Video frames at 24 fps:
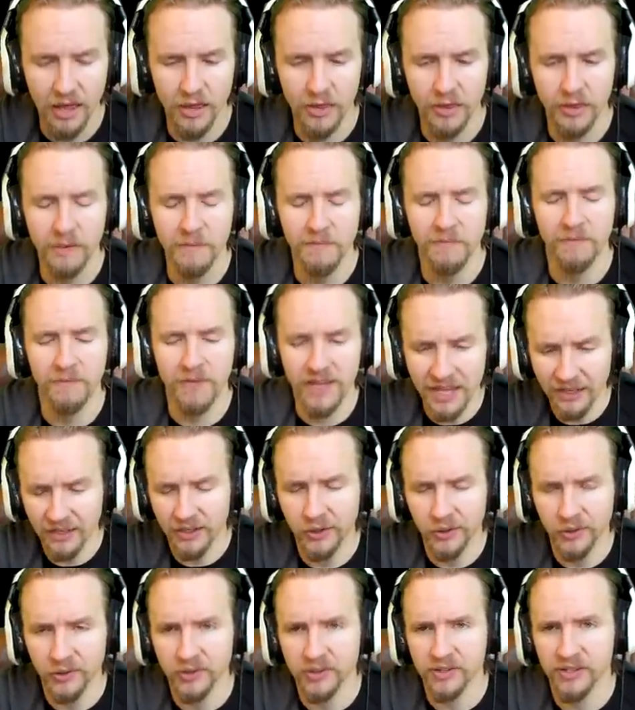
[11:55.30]
the
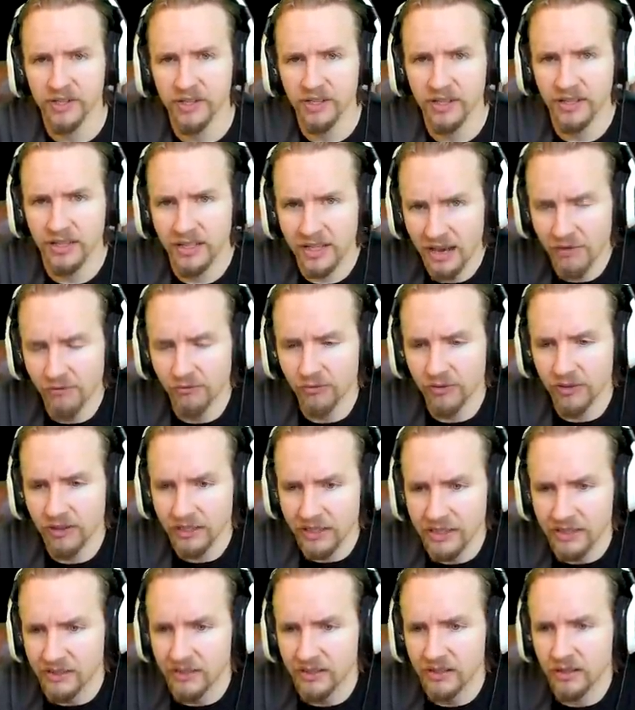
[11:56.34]
vehicles that get
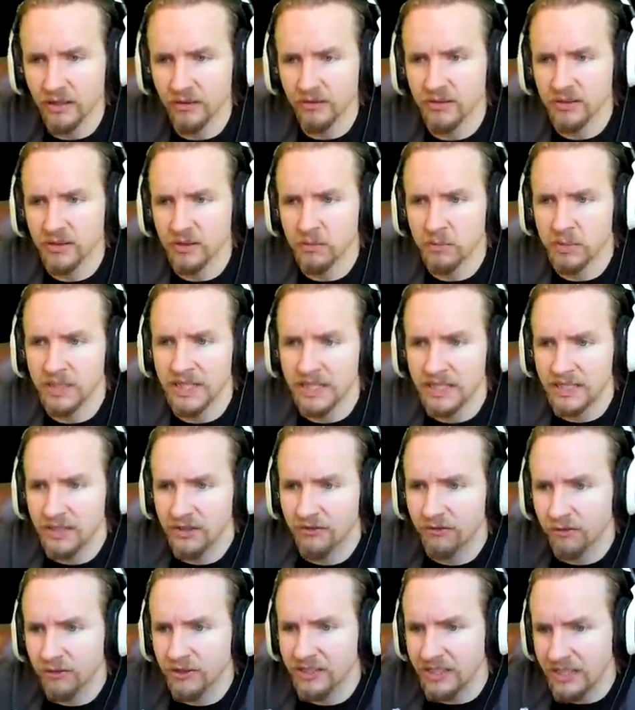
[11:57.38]
released going to be
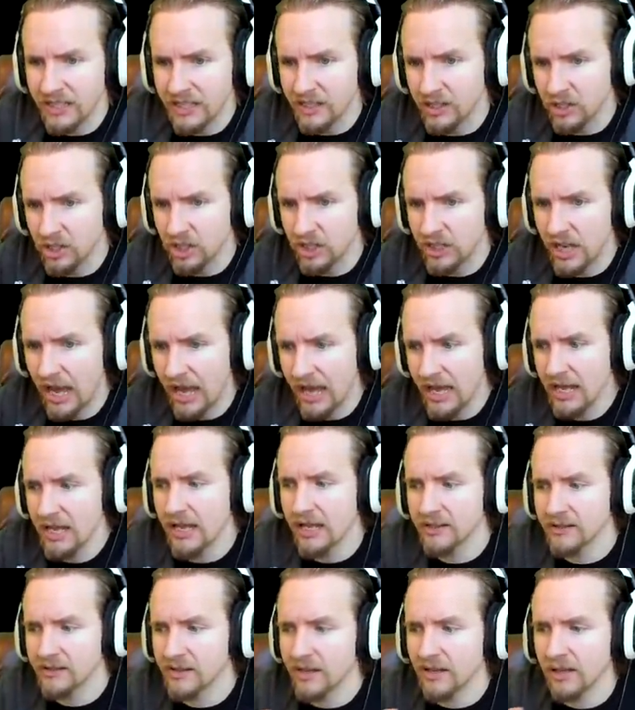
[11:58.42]
different each day?
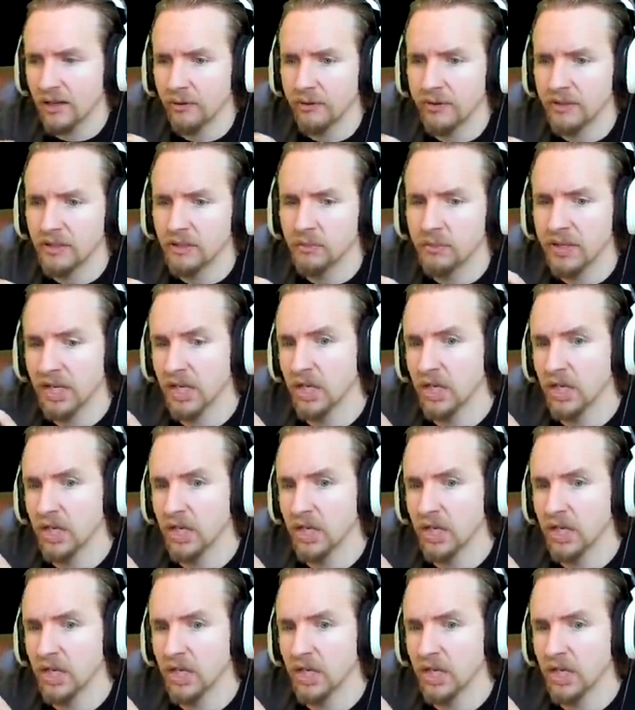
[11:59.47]
Is there going to be